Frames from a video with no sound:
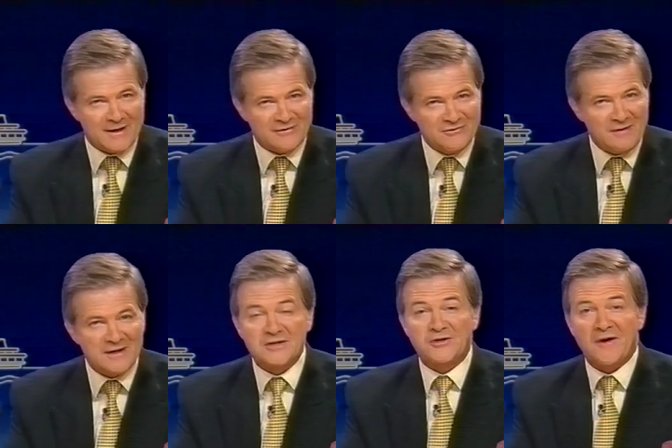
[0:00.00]
If you've been
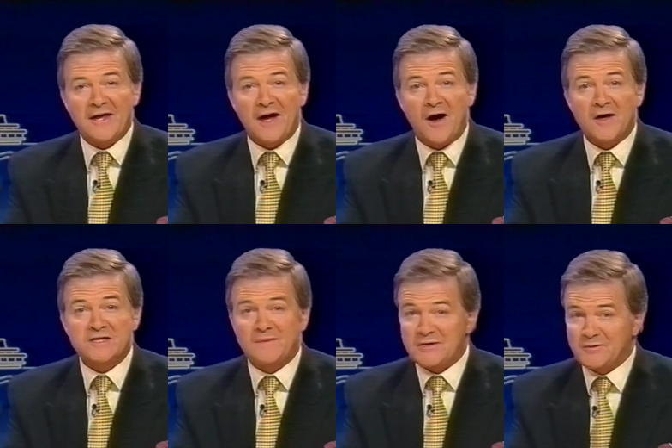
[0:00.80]
enjoying our
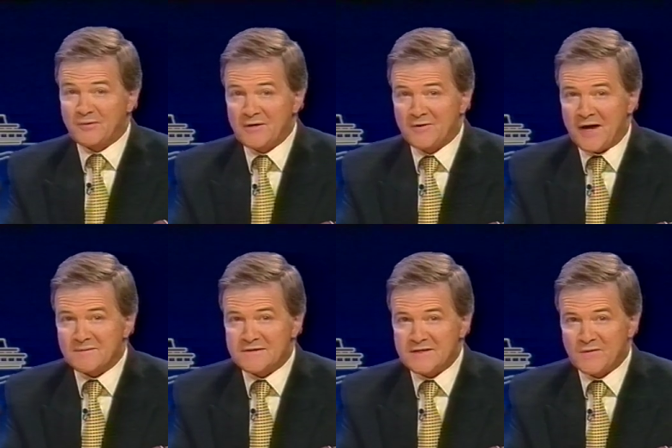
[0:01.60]
special
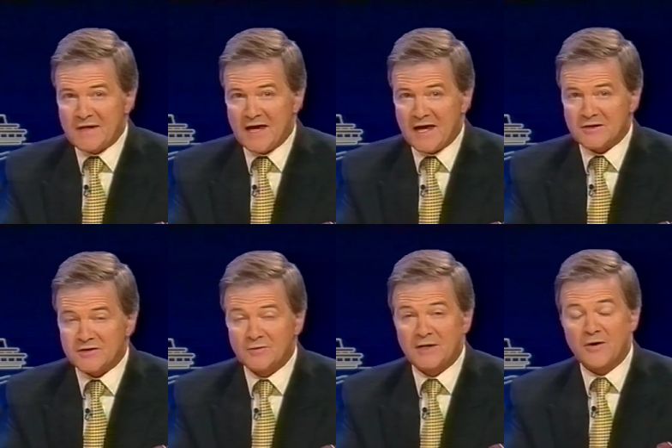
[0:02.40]
programs this weekend,
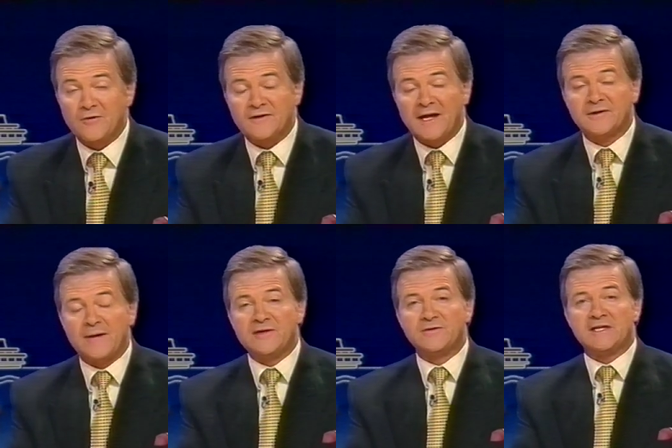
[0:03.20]
you'll know that
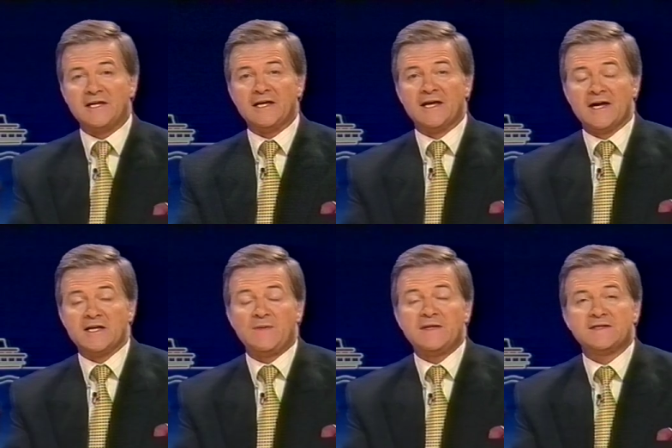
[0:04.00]
LWT
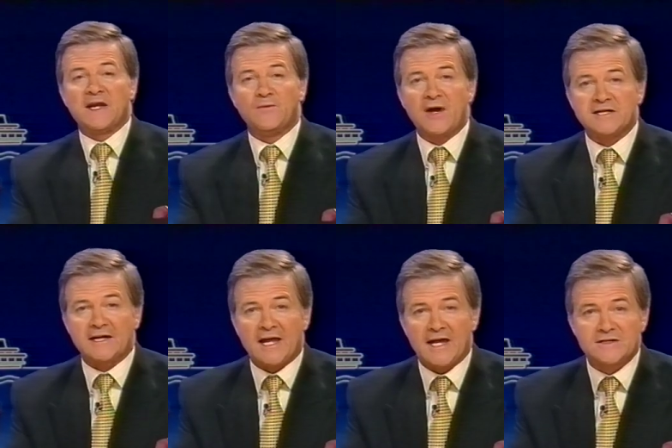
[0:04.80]
has been
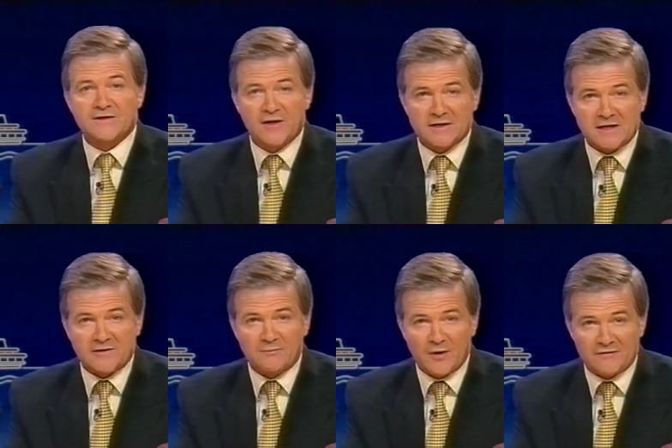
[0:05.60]
celebrating its
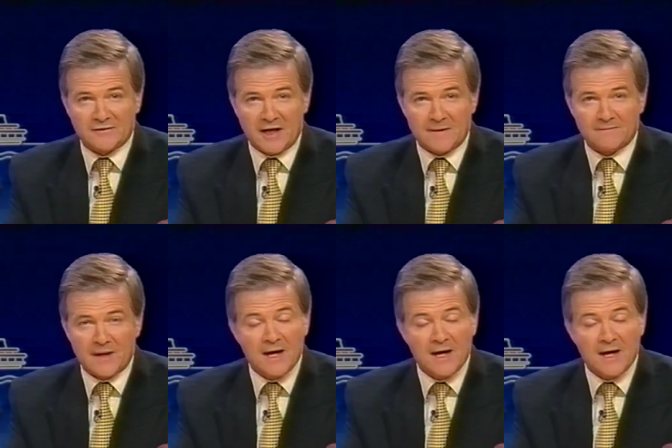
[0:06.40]
30th birthday.